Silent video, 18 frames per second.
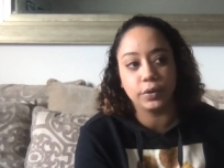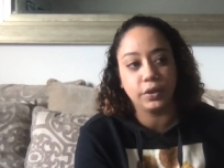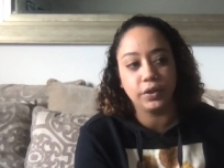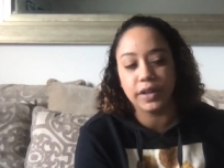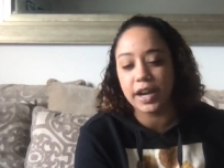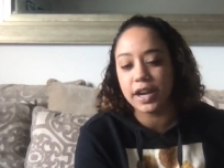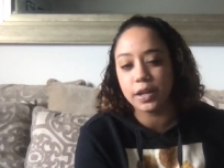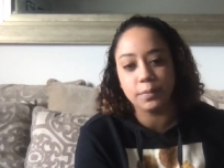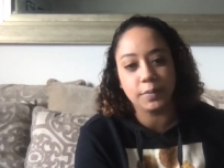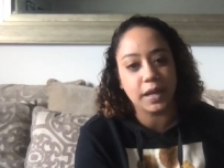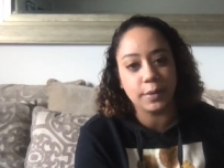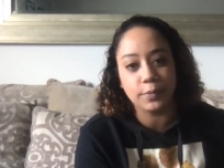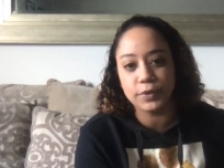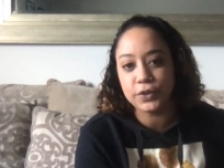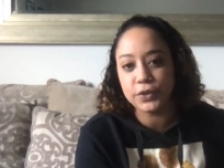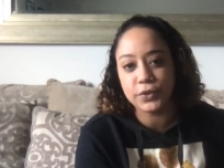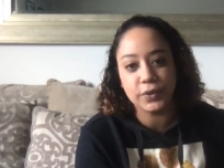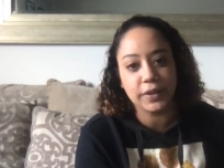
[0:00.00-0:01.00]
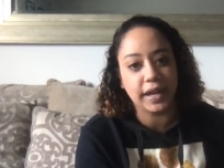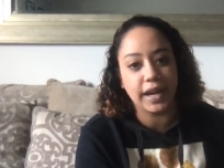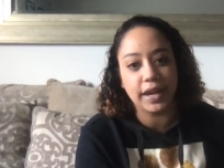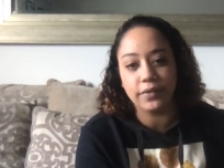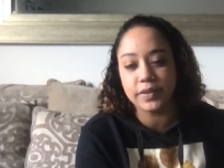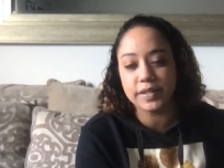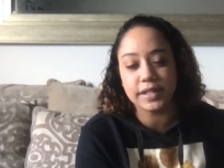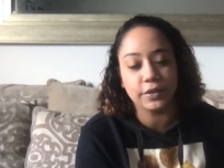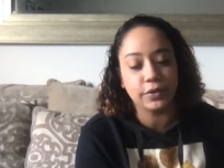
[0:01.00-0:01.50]
You're not going to be able to do that
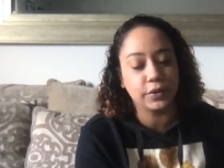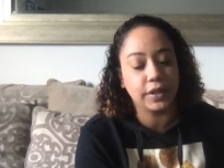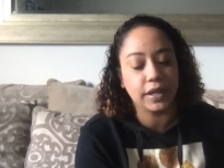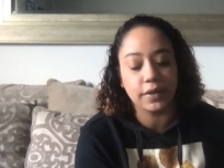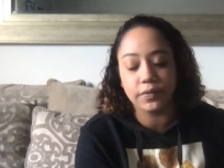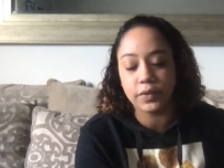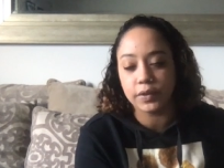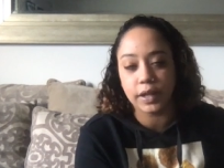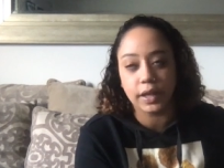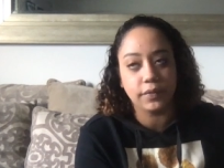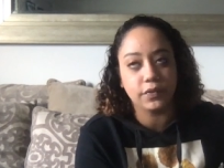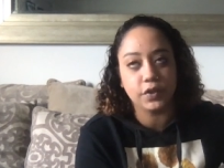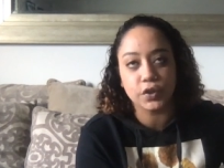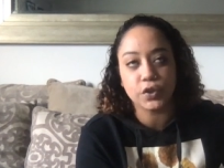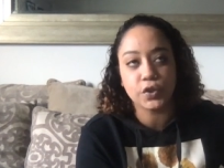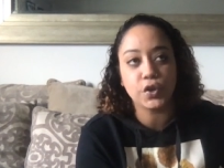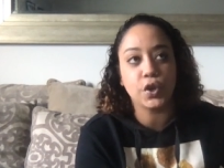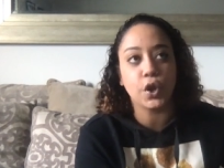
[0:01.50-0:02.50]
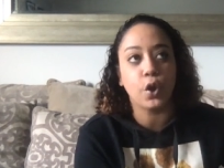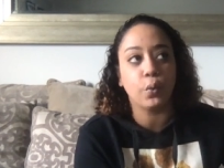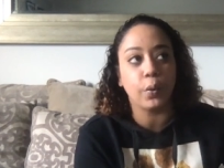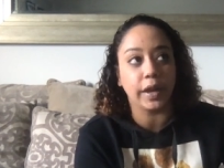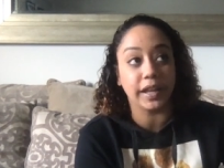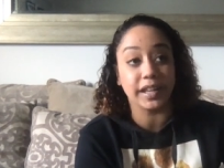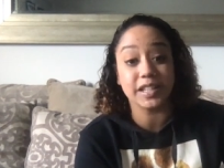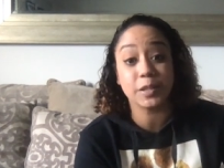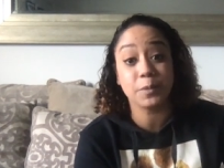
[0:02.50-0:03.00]
every single day of your life. There's no
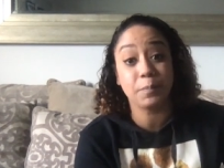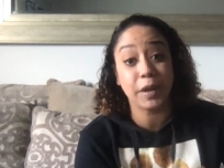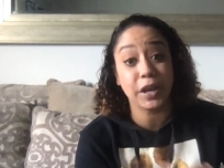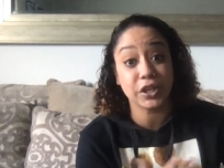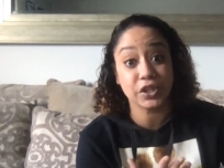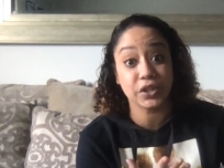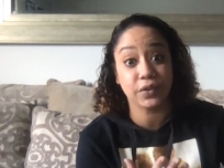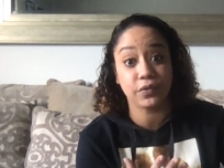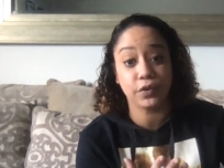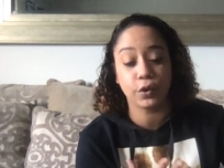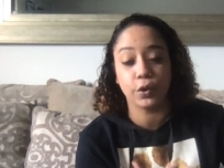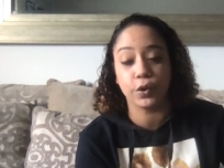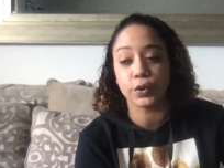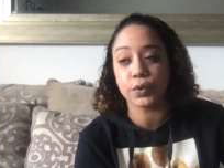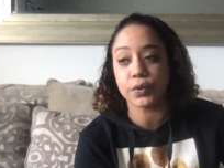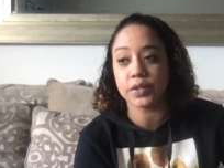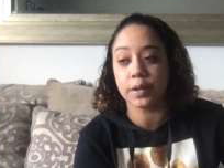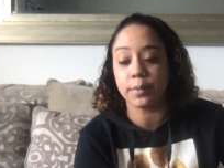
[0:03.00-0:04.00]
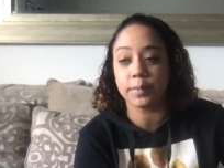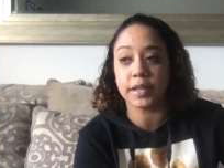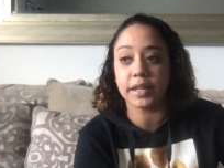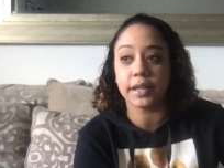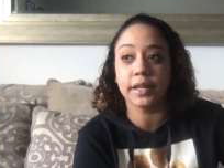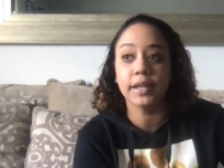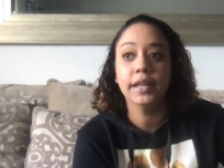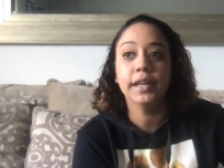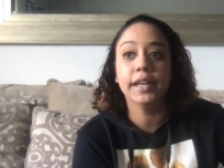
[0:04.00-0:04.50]
way, especially if you're going through
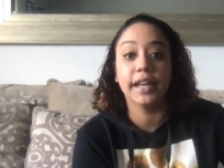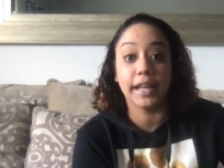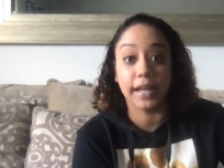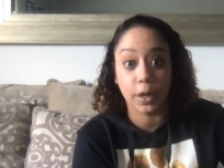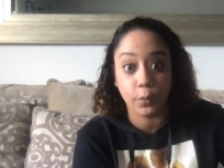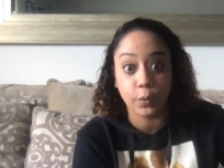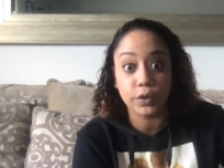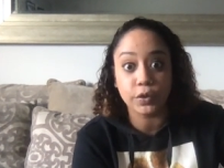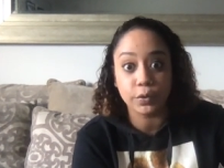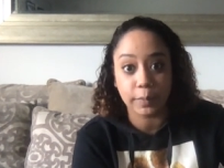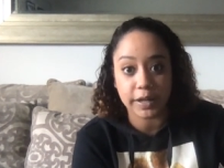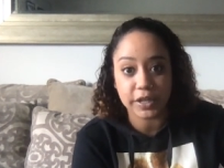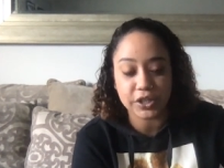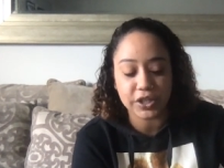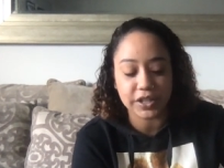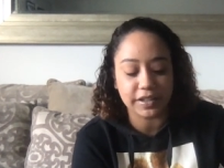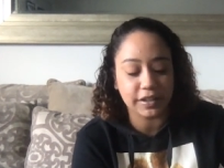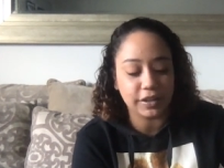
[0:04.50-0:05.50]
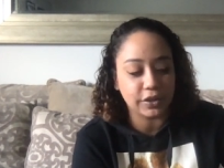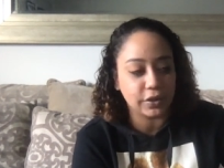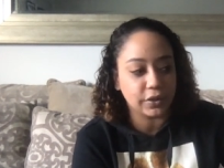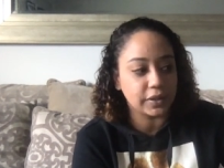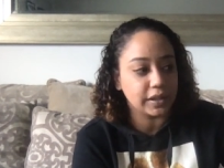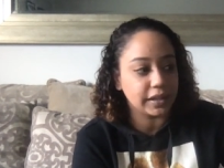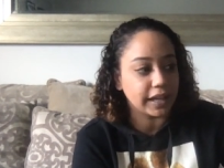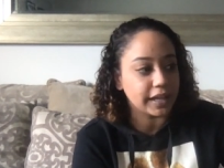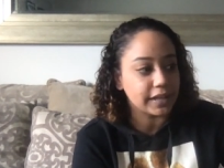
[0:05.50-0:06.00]
something. And I went through my shit, you know,
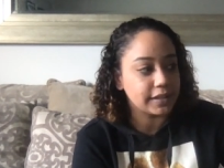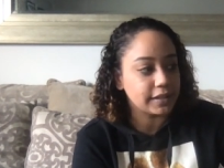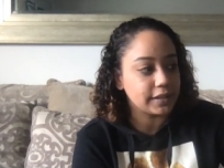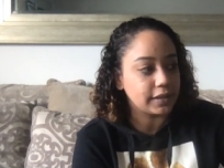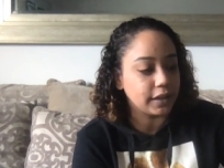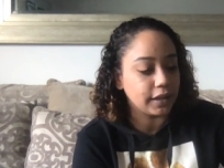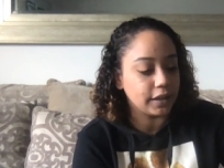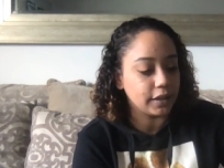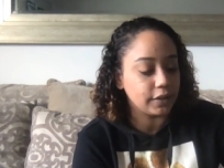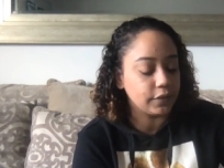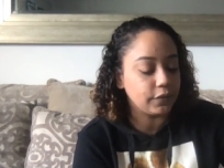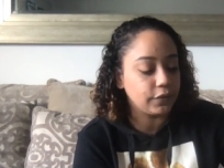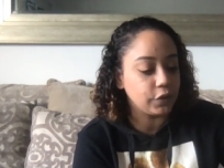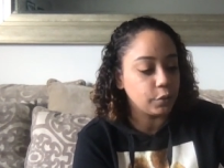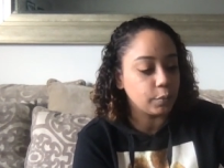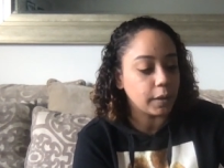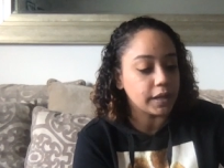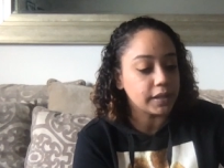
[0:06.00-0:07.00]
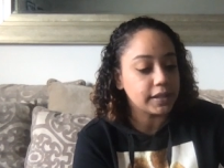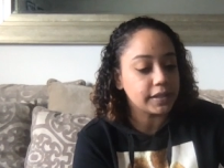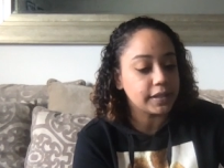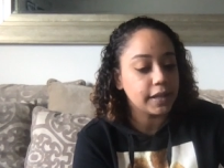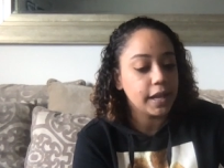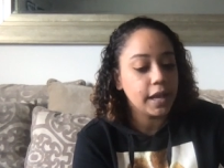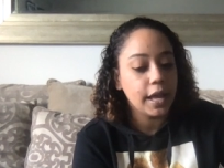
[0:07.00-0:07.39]
in the last uh, few months.